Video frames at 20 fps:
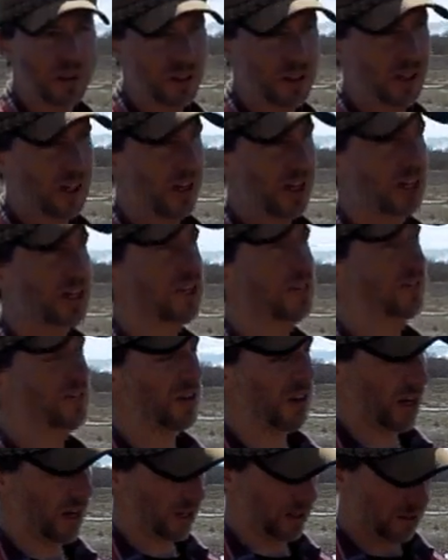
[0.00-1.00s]
cane. They've
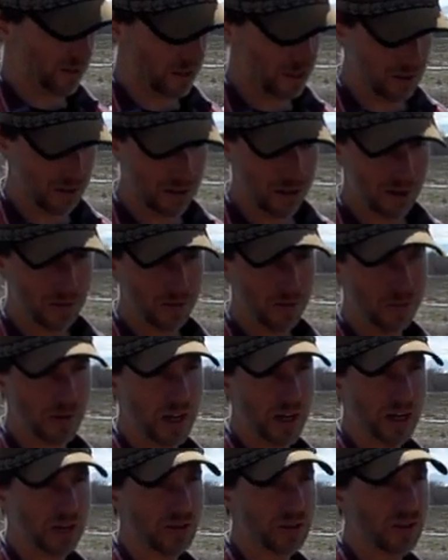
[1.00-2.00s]
got
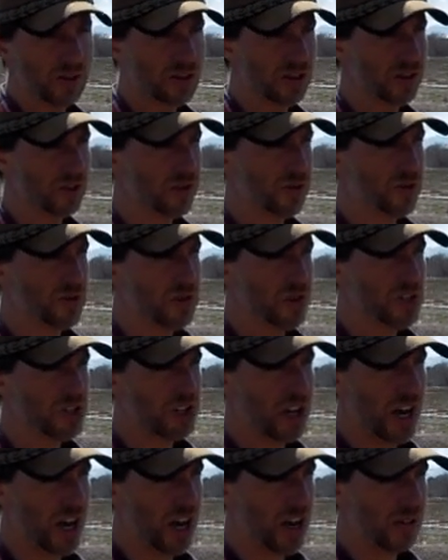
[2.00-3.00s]
black locust 4
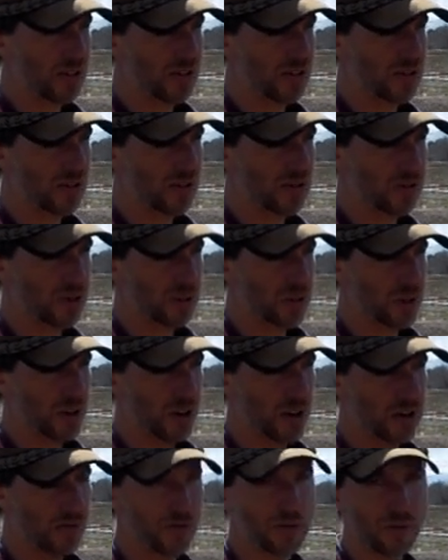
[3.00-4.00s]
shafts split
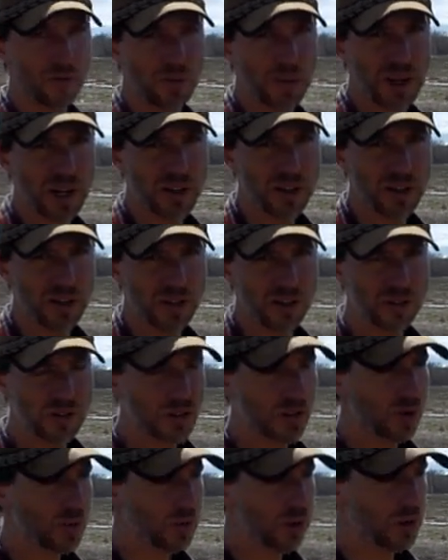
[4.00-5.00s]
out from black locust
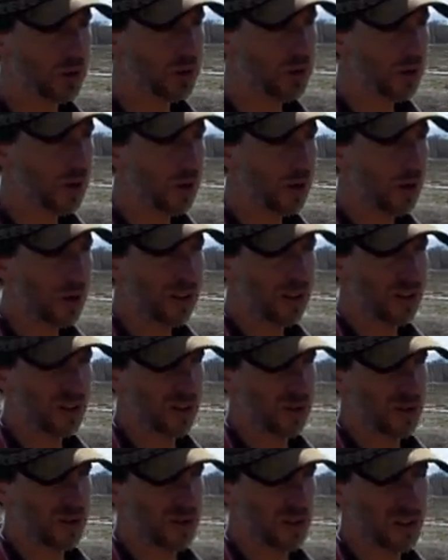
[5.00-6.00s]
hardwood.
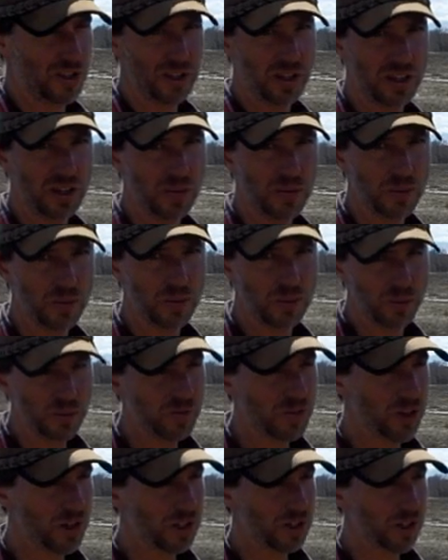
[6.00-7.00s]
This is resilient,
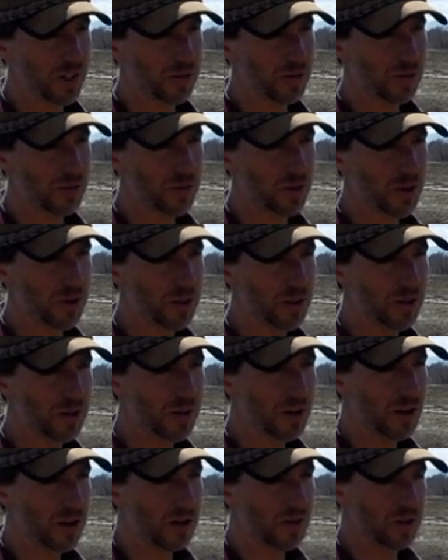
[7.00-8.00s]
very tough wood,
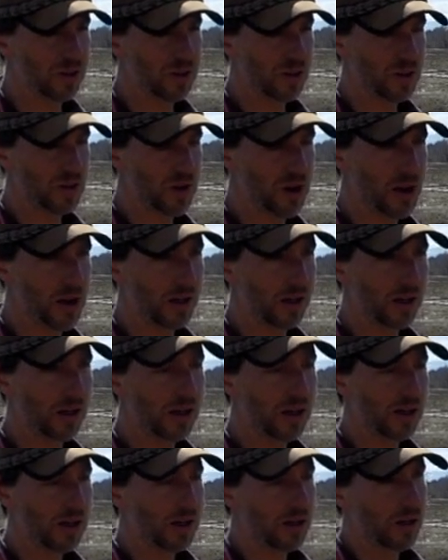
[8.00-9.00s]
resists rotting,
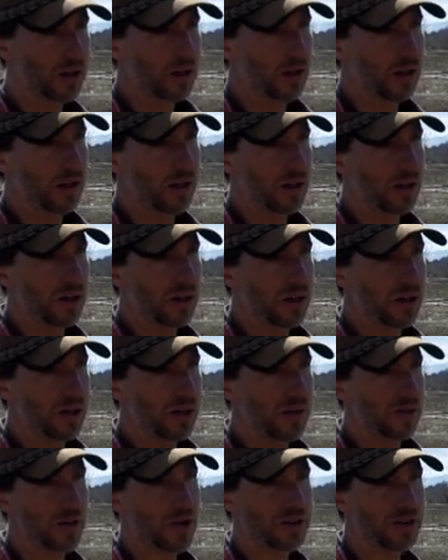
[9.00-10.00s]

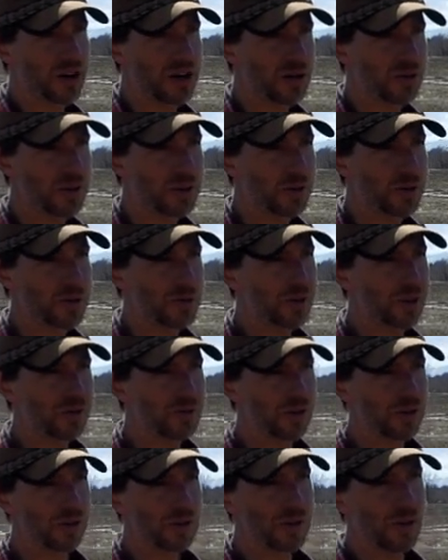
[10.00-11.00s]
and I'm not trying to be primitive,
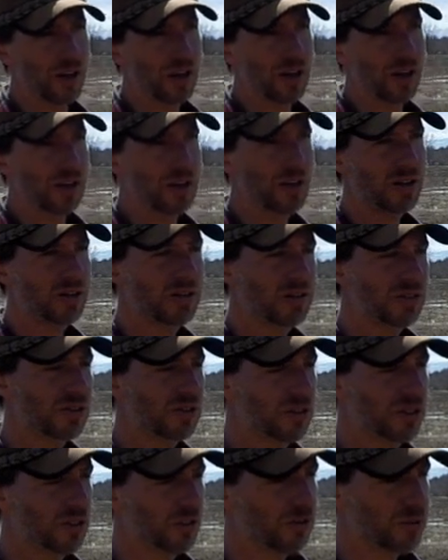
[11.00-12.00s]
so I've got
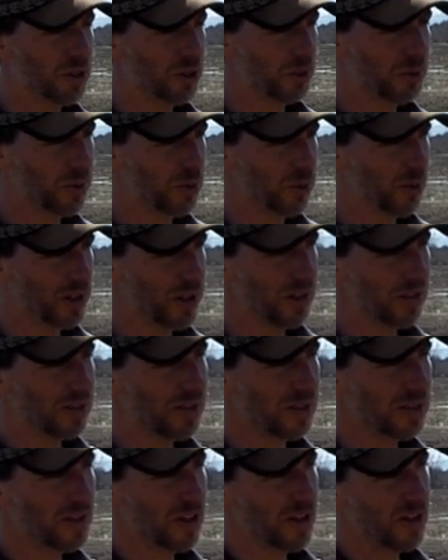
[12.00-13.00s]
steel field points,